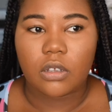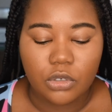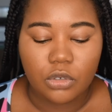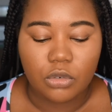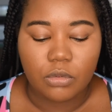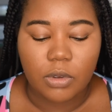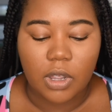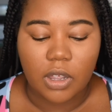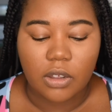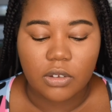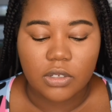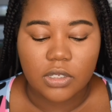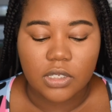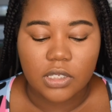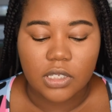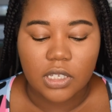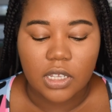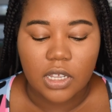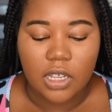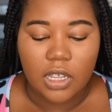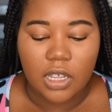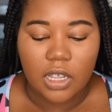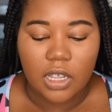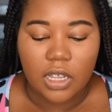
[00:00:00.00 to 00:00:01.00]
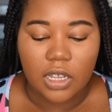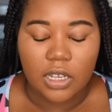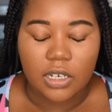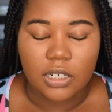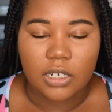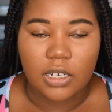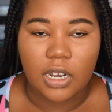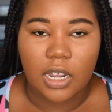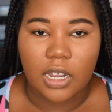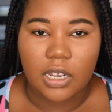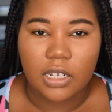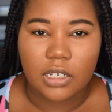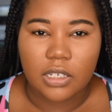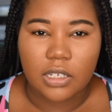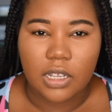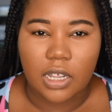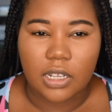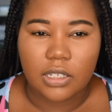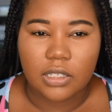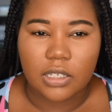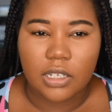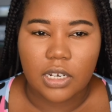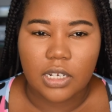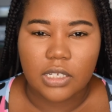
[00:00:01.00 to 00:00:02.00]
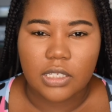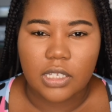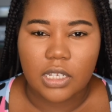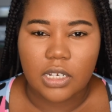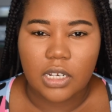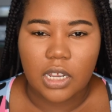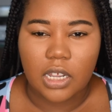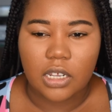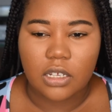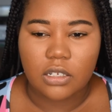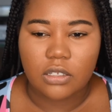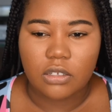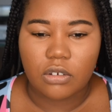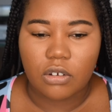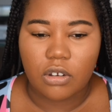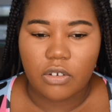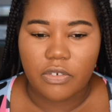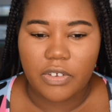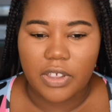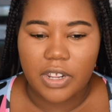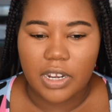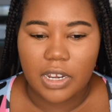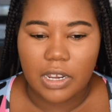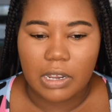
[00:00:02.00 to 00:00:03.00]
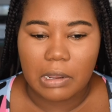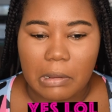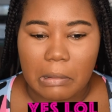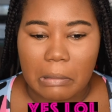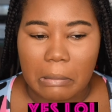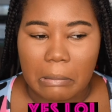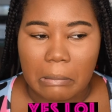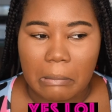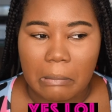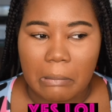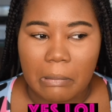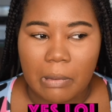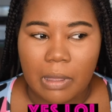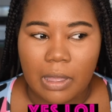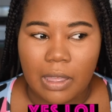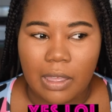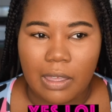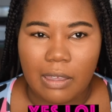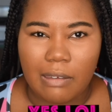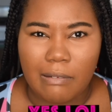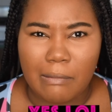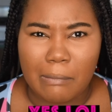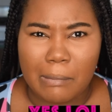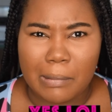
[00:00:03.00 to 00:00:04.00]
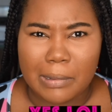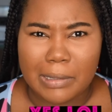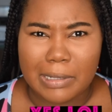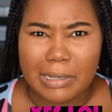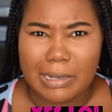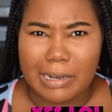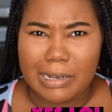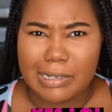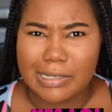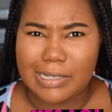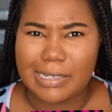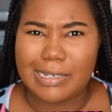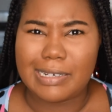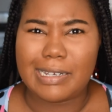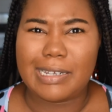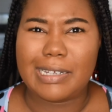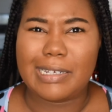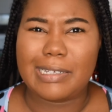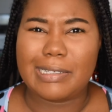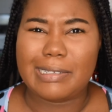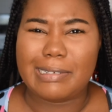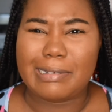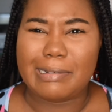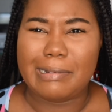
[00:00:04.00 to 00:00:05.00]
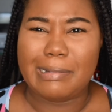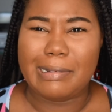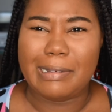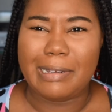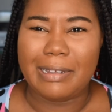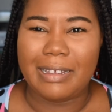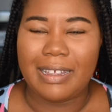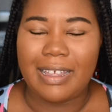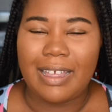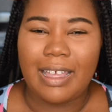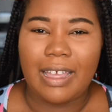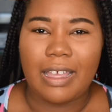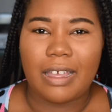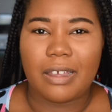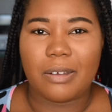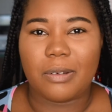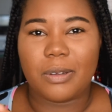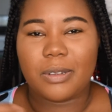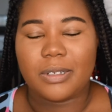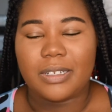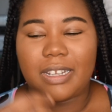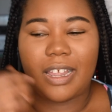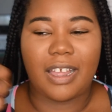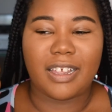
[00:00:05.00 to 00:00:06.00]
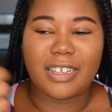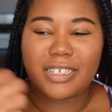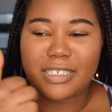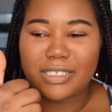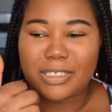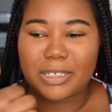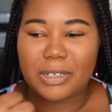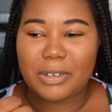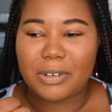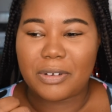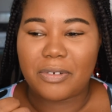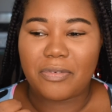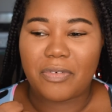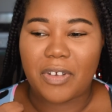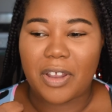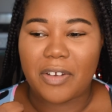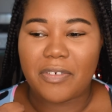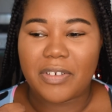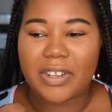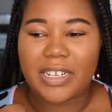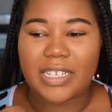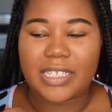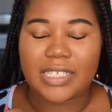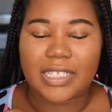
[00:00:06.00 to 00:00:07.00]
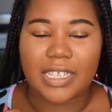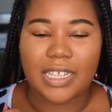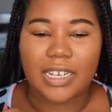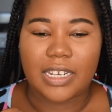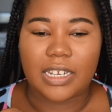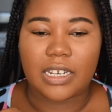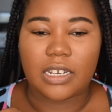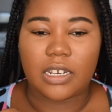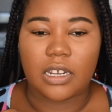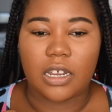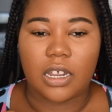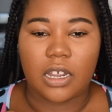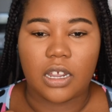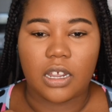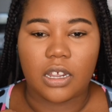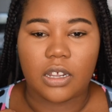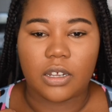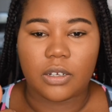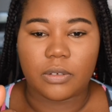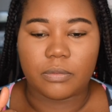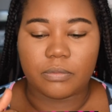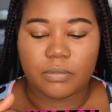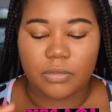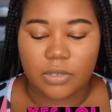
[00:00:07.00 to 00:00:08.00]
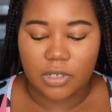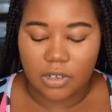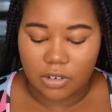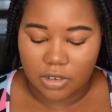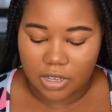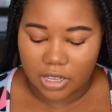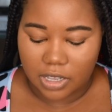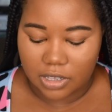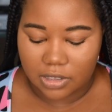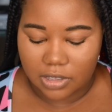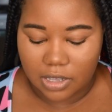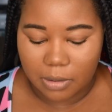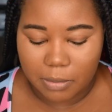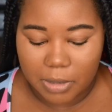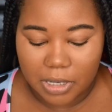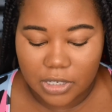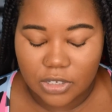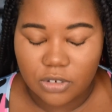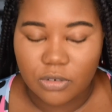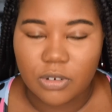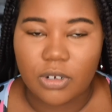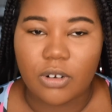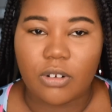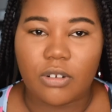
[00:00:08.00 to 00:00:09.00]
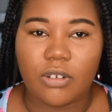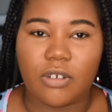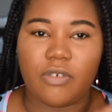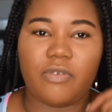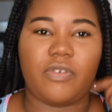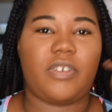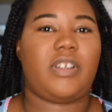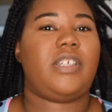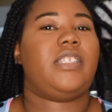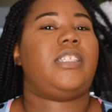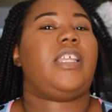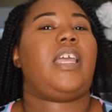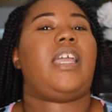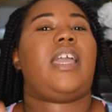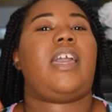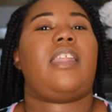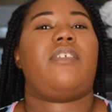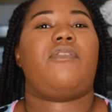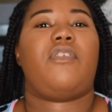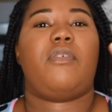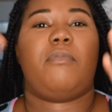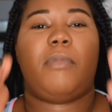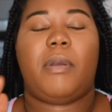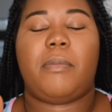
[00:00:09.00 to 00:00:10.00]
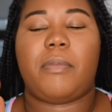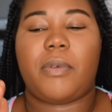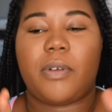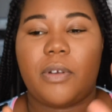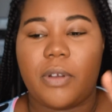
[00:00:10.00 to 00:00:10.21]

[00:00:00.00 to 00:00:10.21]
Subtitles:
Who else? Did I say Nagato already? Did I say Nagato? Oh, Nagato, if I already said it. Okay, let me do it all over because I gotta remember.